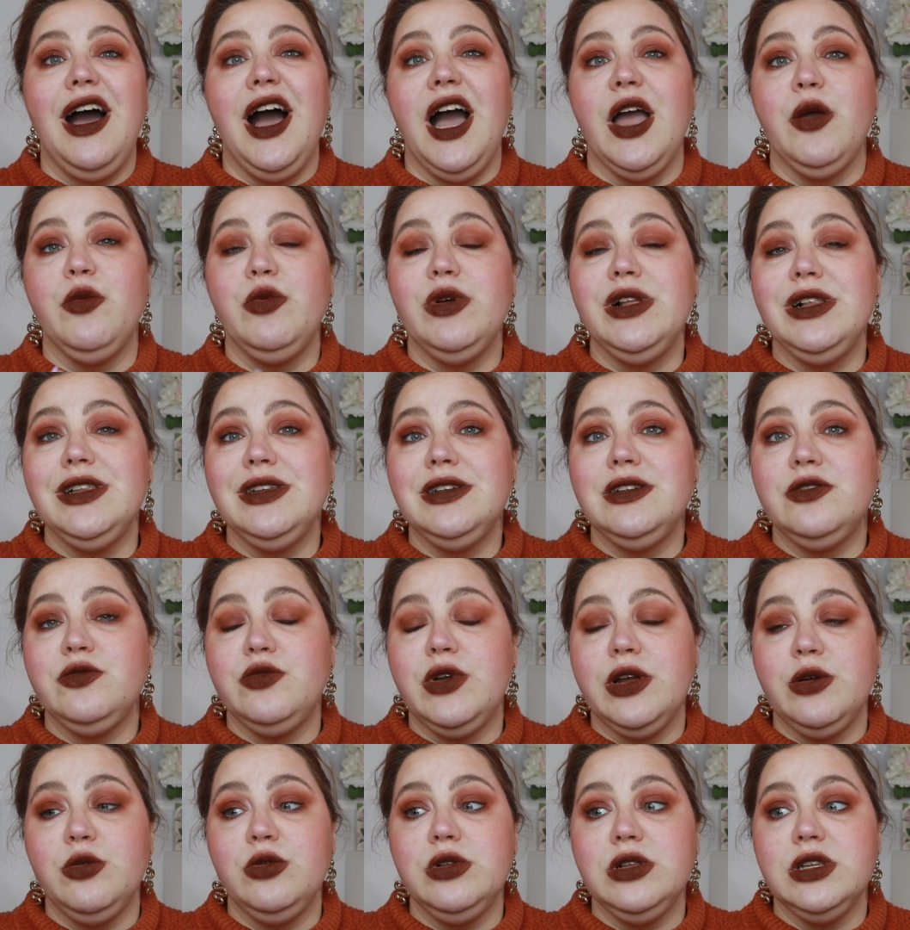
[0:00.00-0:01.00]
I will
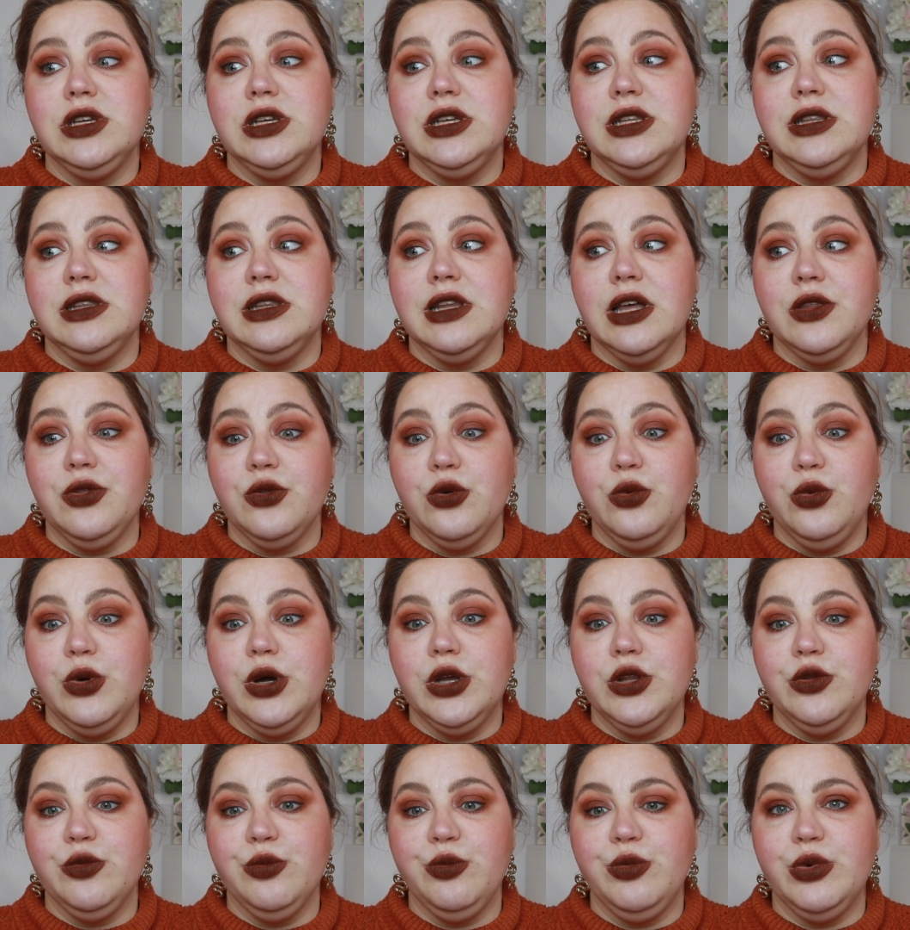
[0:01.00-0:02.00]
enroll another
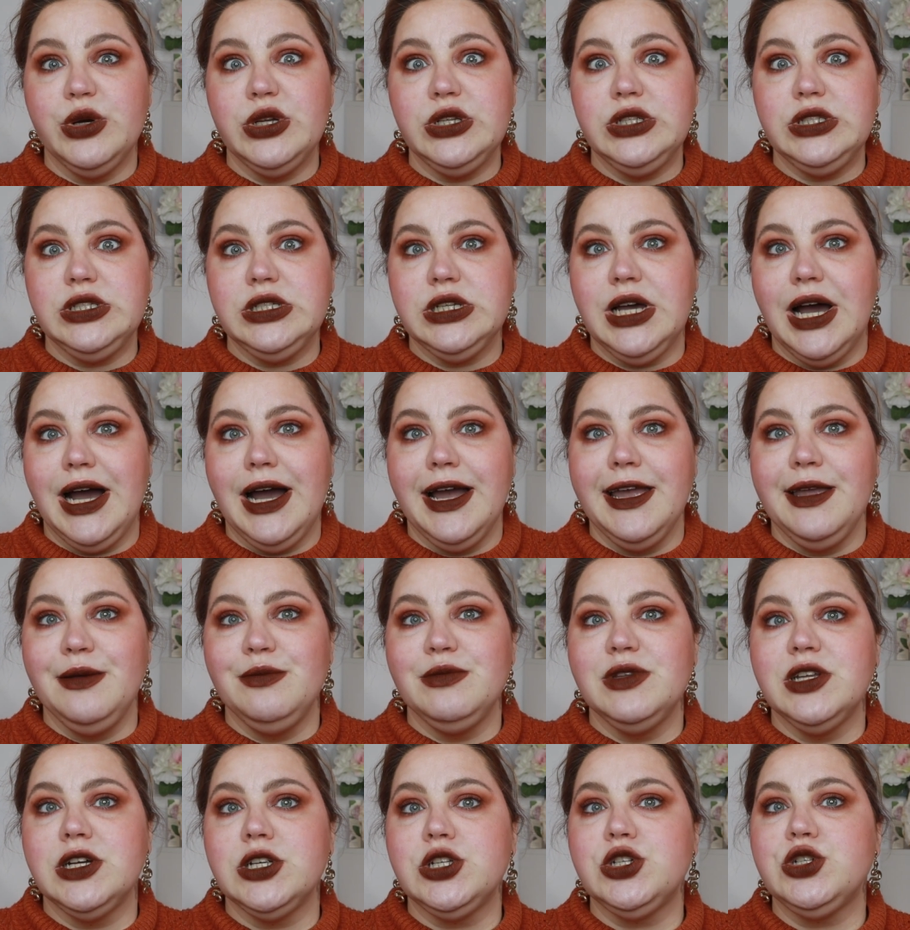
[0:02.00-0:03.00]
one, but
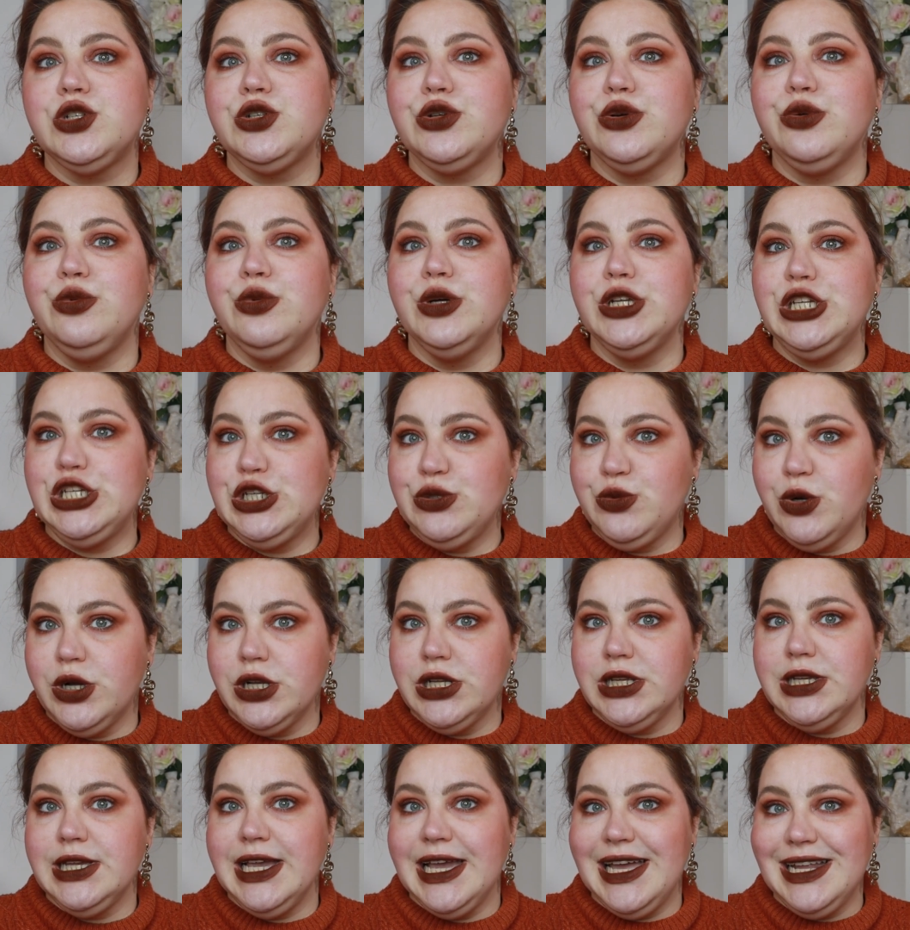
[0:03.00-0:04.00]
I'm not sure which
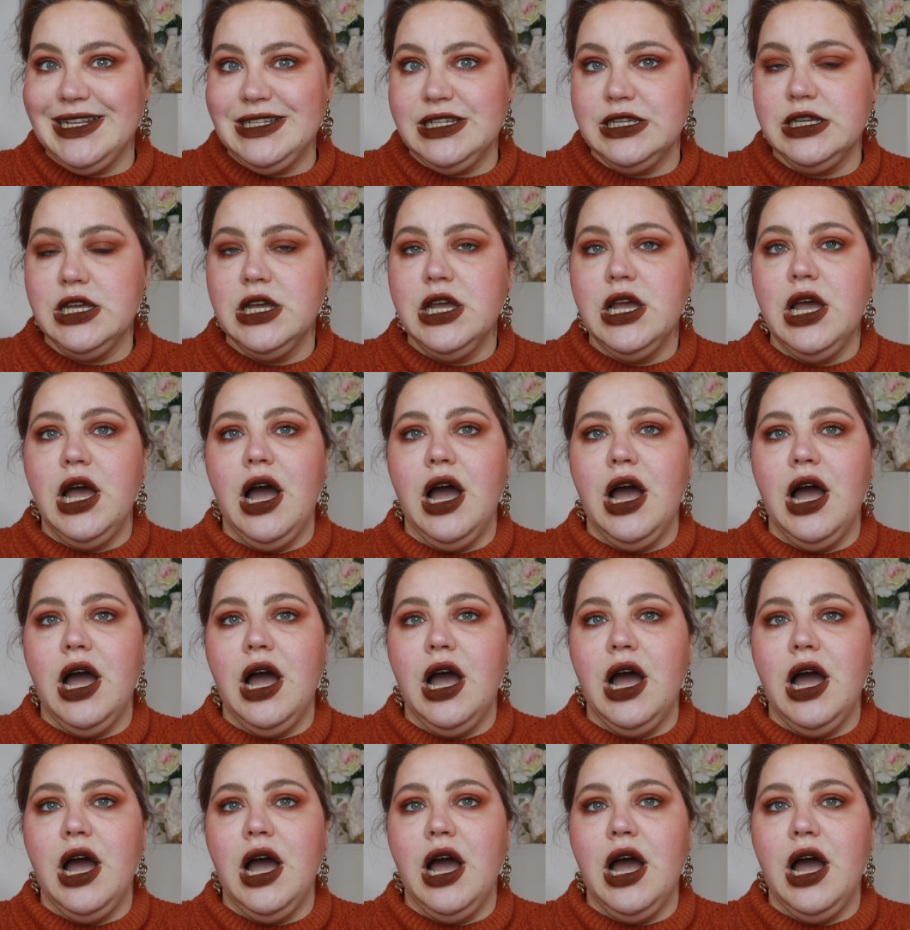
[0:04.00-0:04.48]
one yet.